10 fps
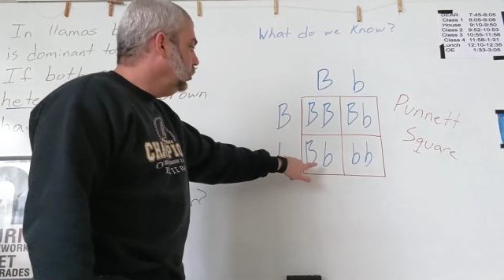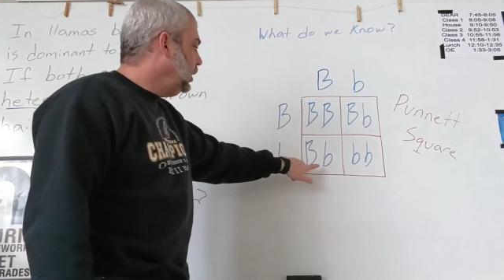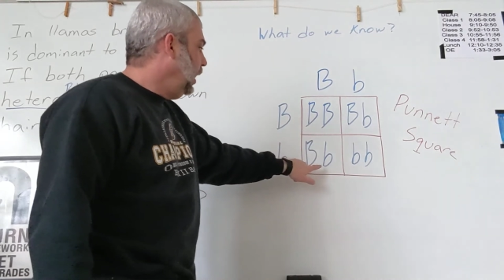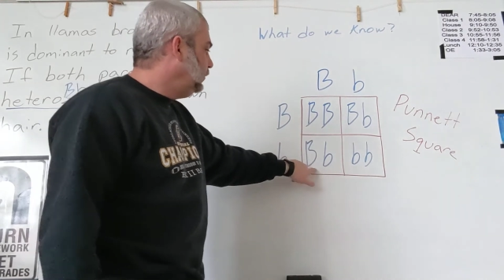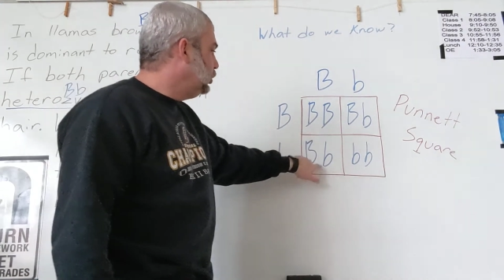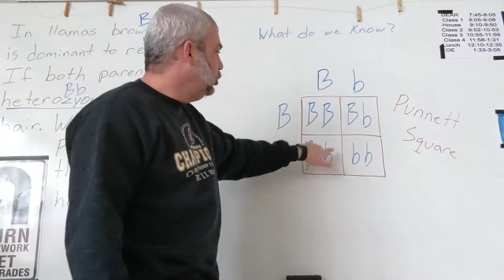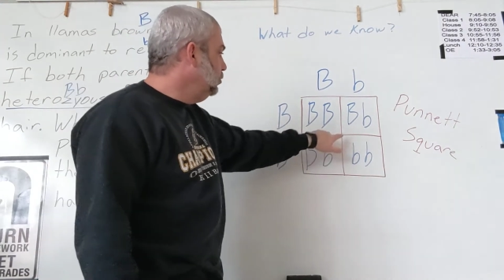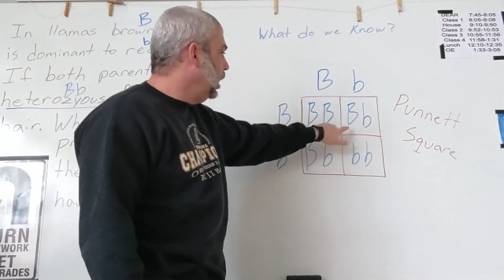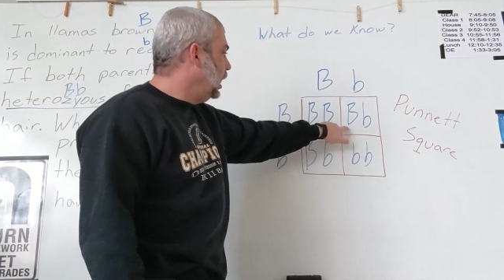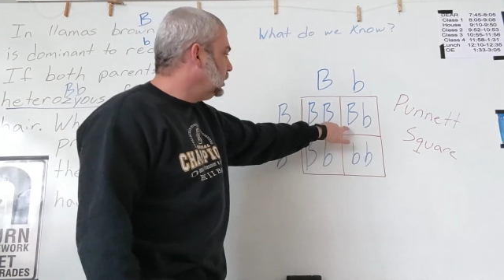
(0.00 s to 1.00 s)
We have two
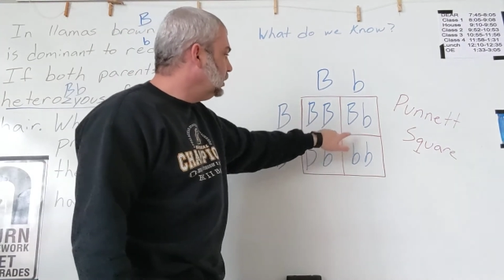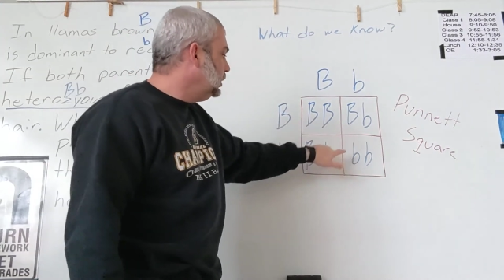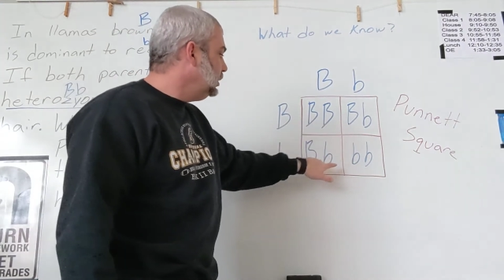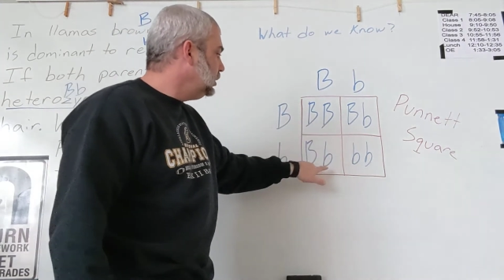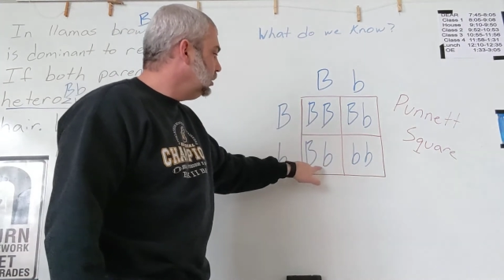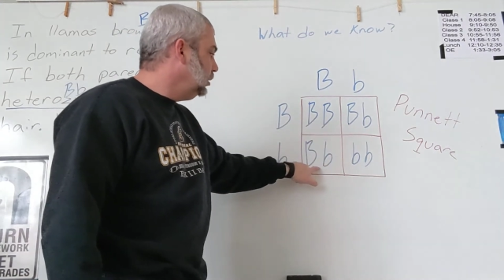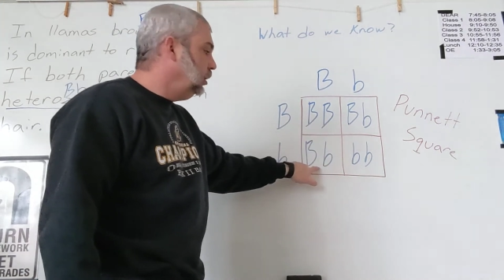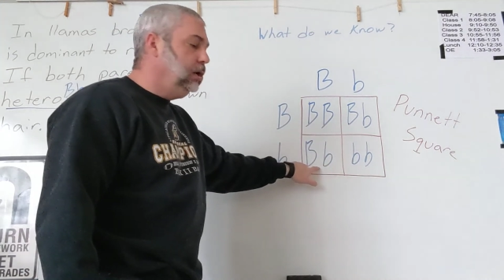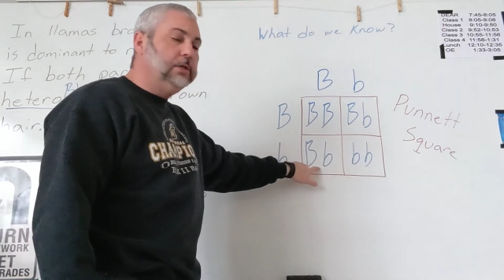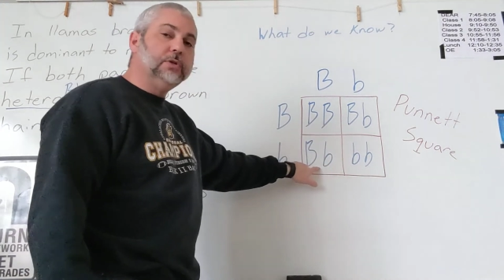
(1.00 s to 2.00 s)
boxes,
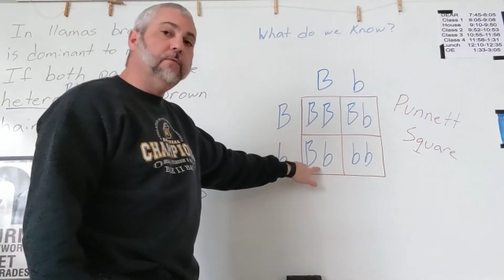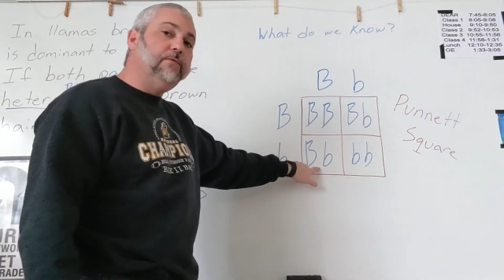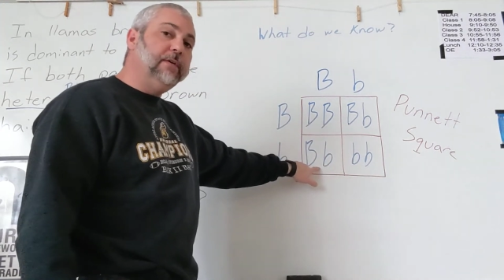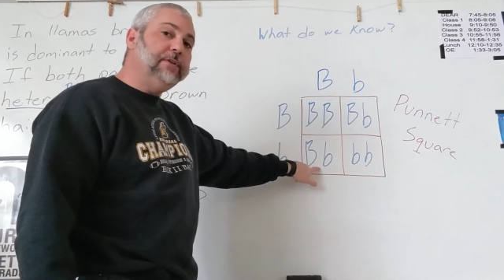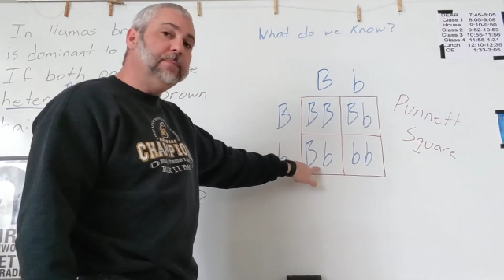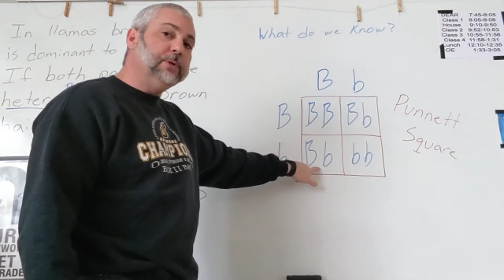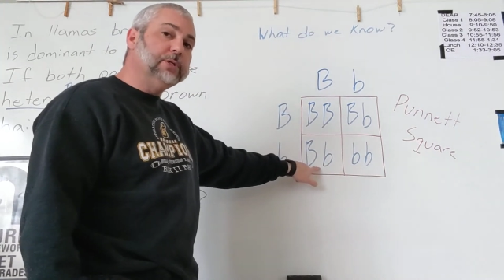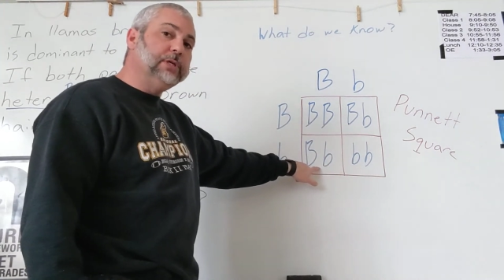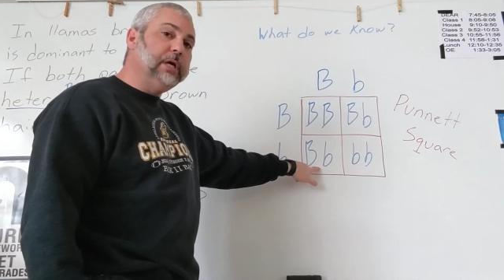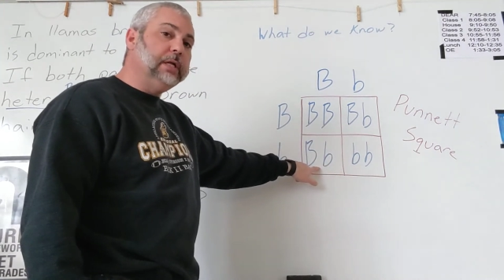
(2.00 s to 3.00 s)
so
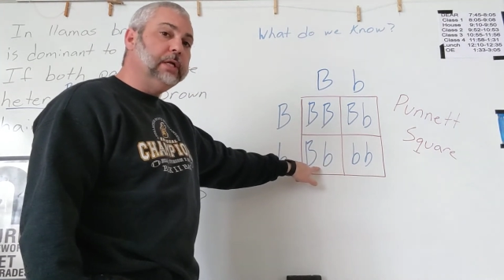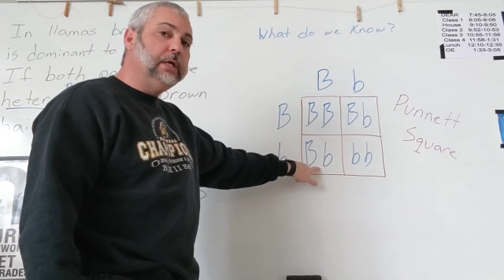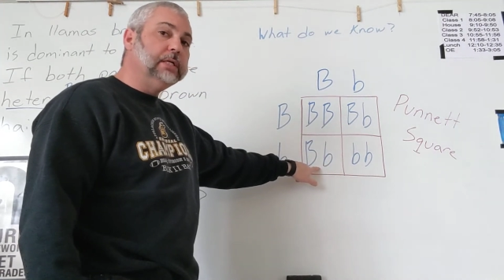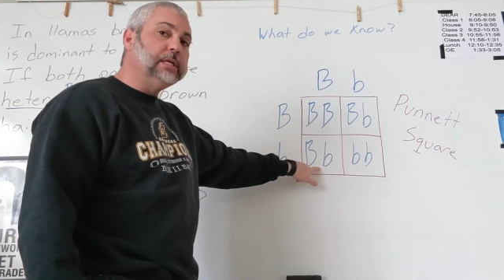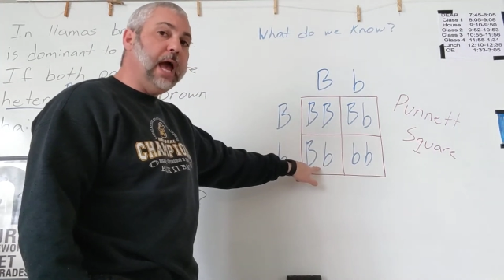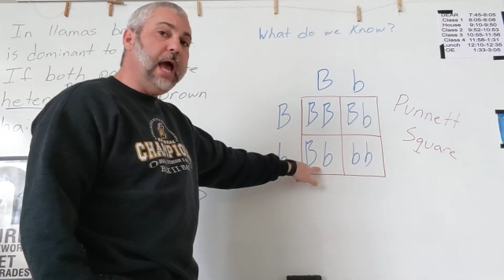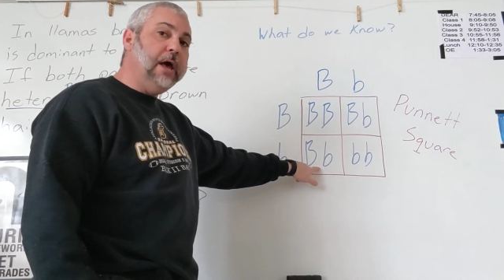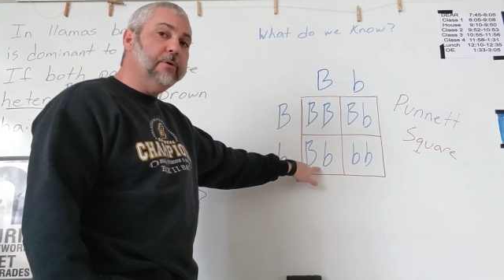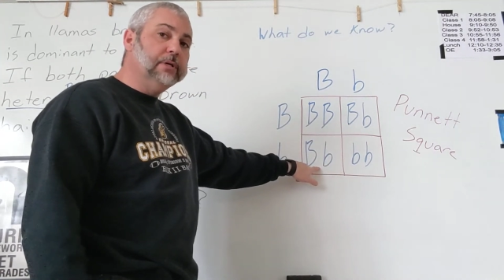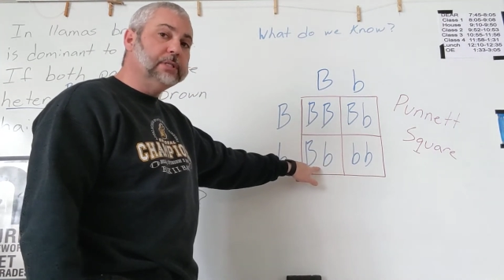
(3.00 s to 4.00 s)
50% is
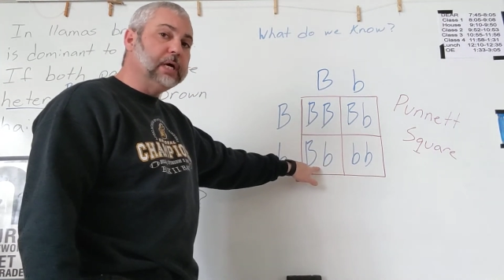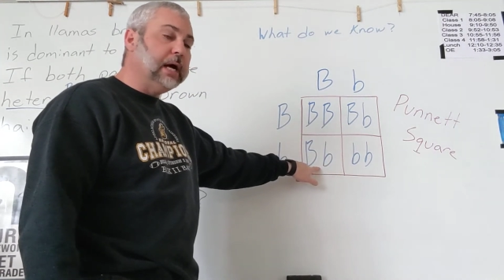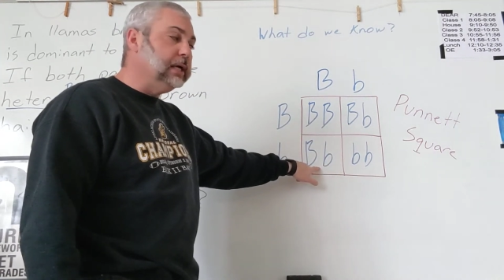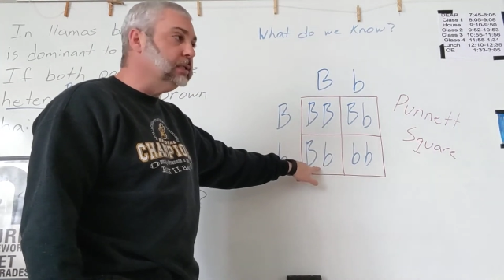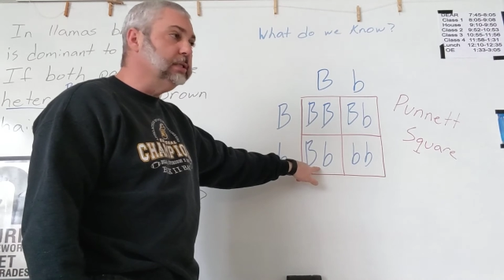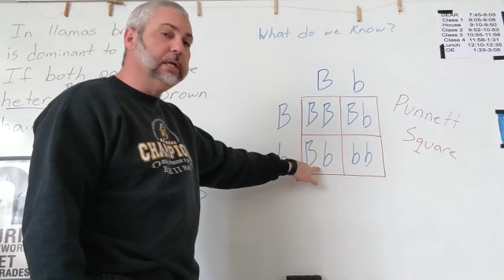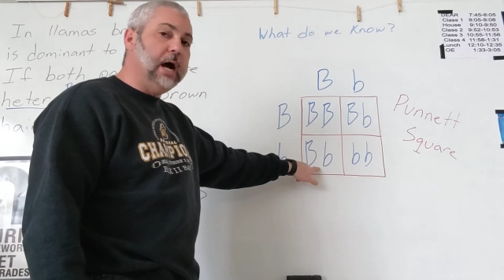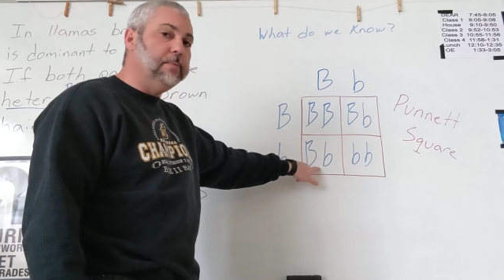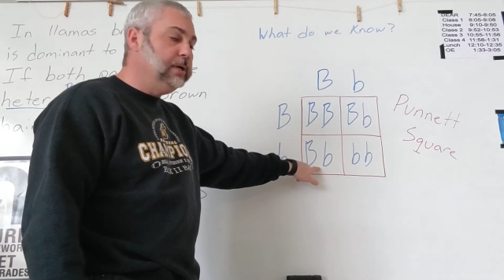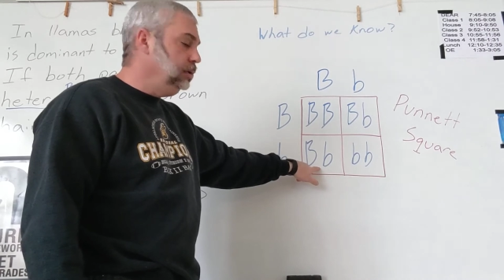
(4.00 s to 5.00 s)
heterozygous
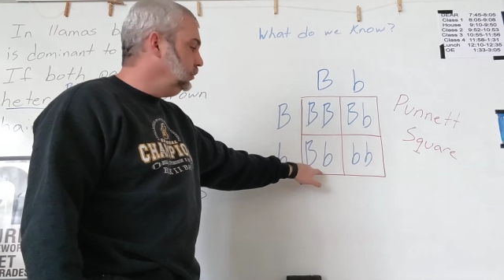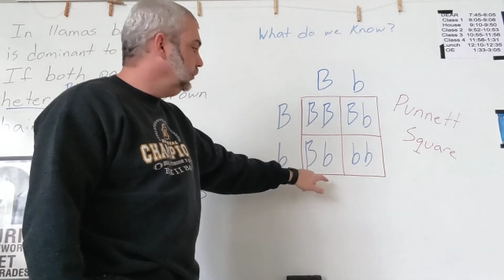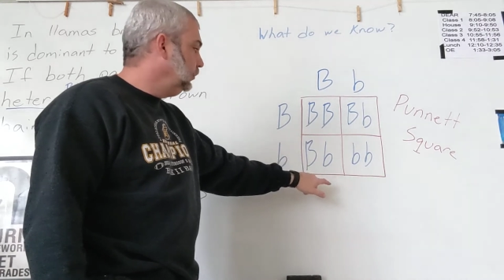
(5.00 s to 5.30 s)
dominant.